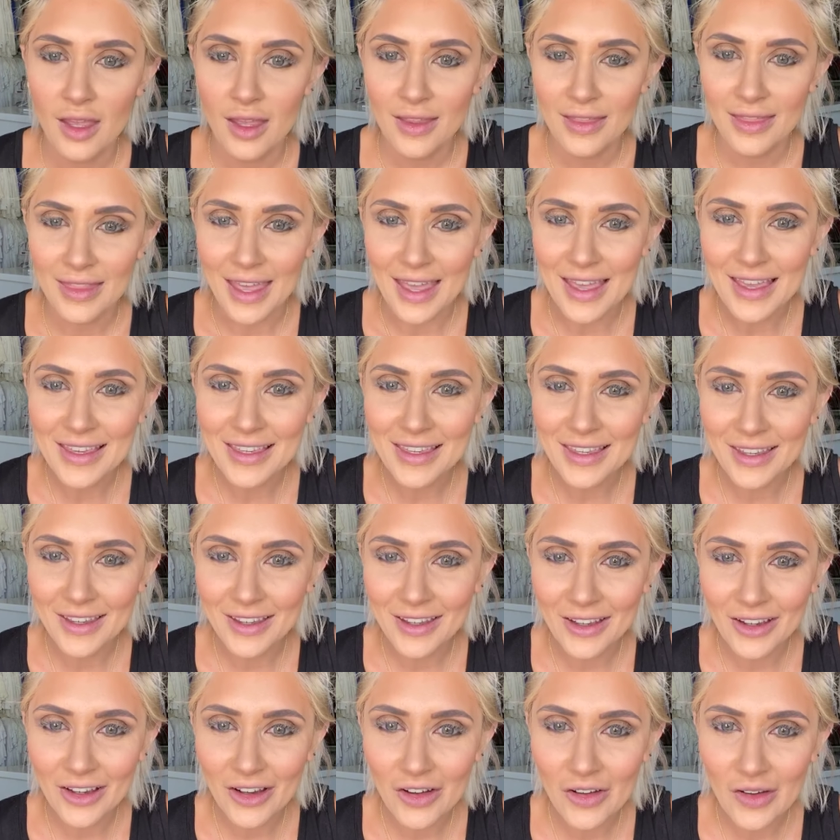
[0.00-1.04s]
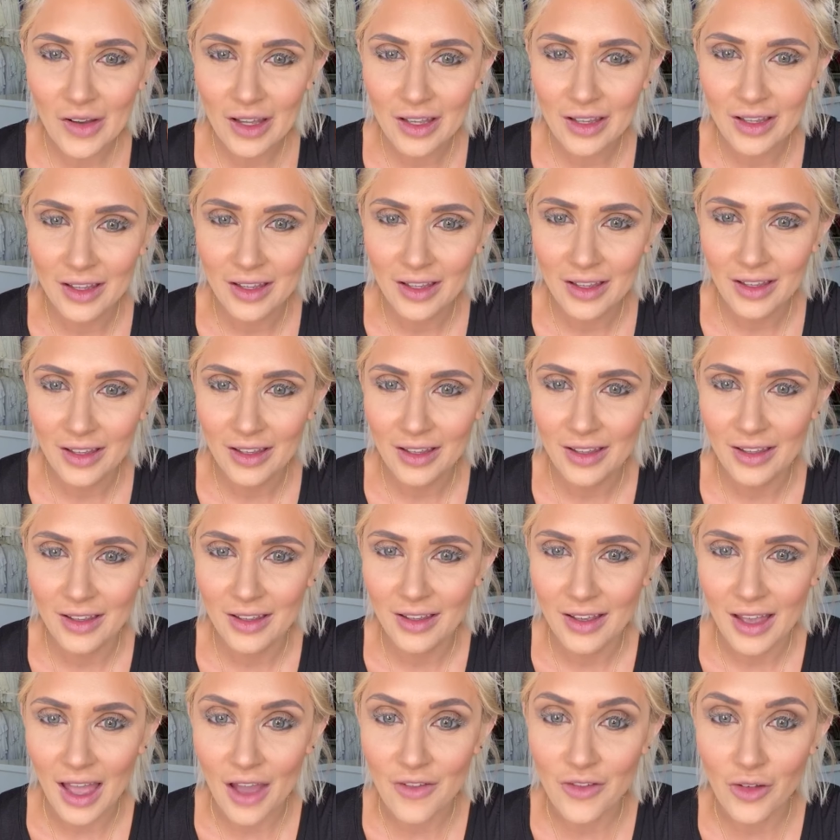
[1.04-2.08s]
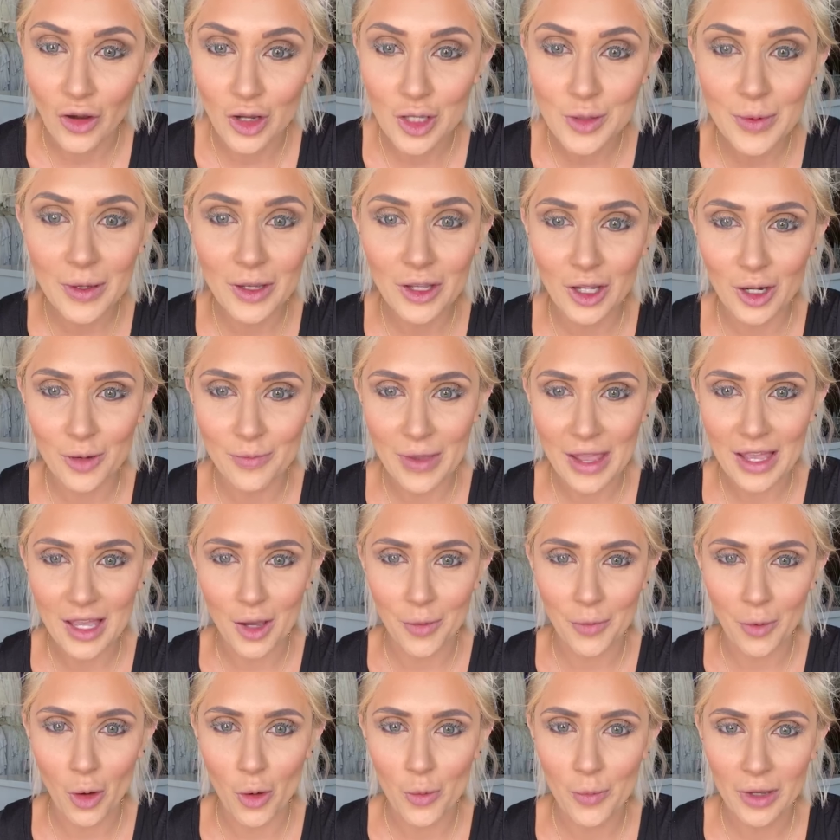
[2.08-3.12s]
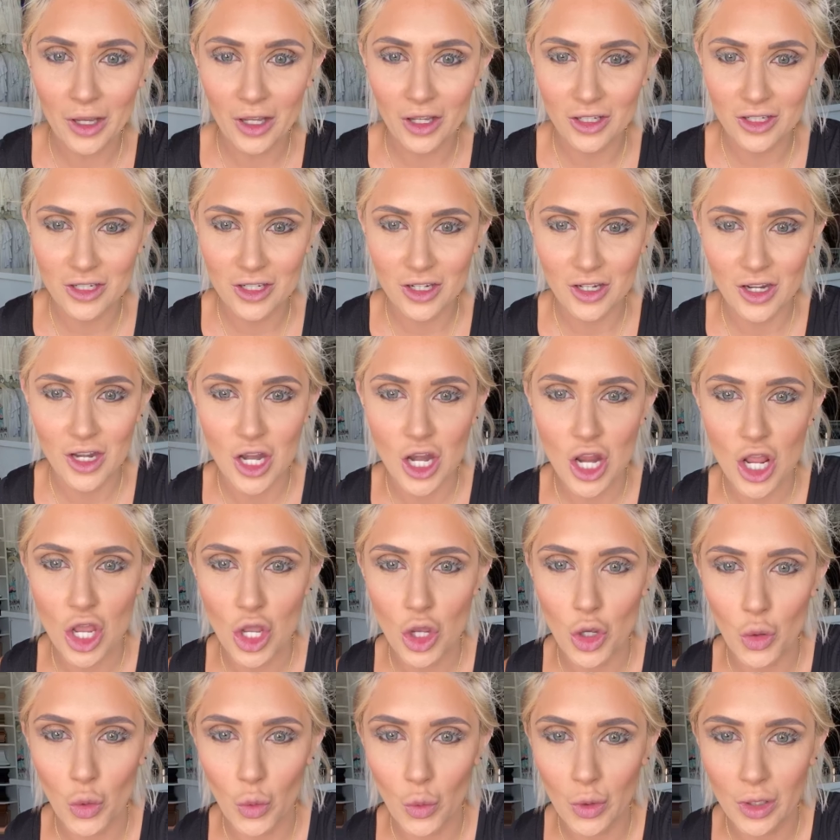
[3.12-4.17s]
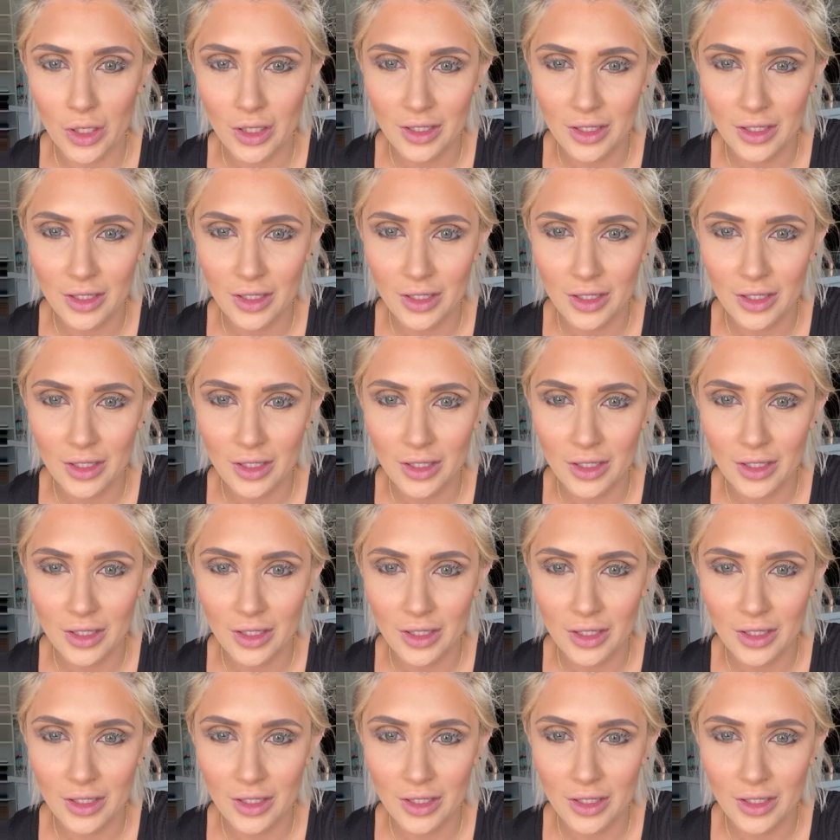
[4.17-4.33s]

Thank you. Have you always been good at makeup? Oh my gosh, no.